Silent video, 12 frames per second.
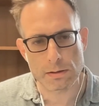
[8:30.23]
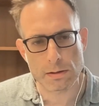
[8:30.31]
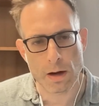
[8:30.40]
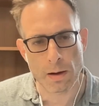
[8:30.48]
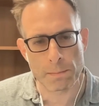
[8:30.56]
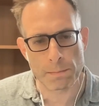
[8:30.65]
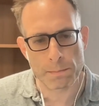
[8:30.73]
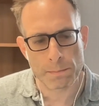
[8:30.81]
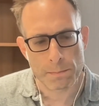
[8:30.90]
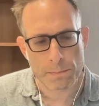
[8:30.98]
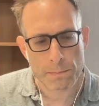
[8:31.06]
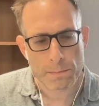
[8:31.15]
I'm
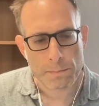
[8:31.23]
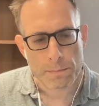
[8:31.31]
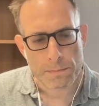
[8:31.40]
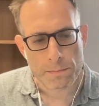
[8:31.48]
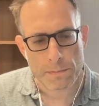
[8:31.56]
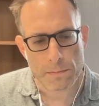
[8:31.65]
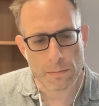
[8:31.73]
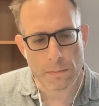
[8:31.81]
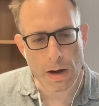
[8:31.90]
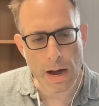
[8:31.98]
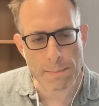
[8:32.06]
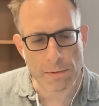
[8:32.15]

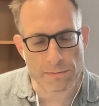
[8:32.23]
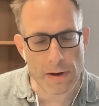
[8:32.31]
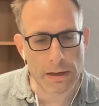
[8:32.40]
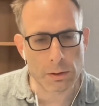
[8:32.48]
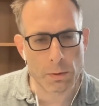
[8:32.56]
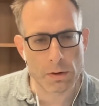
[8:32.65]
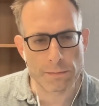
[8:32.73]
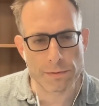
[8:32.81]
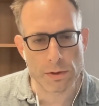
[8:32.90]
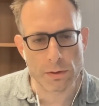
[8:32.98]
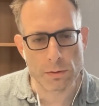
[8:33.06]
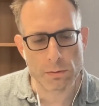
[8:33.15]
a follower of
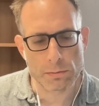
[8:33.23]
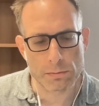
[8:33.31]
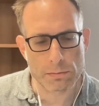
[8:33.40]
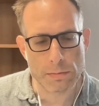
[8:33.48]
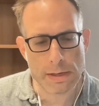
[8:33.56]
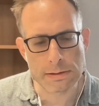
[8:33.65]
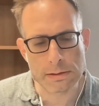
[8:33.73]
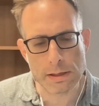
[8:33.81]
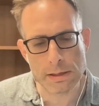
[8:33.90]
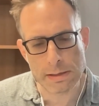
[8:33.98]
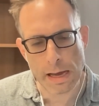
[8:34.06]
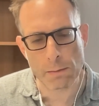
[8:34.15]
you. Was
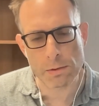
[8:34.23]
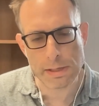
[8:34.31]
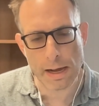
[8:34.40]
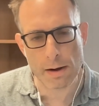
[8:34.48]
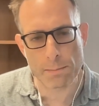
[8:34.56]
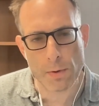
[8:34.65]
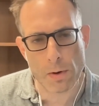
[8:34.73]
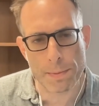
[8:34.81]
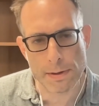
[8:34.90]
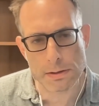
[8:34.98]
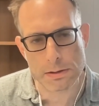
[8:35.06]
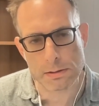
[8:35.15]
that on purpose?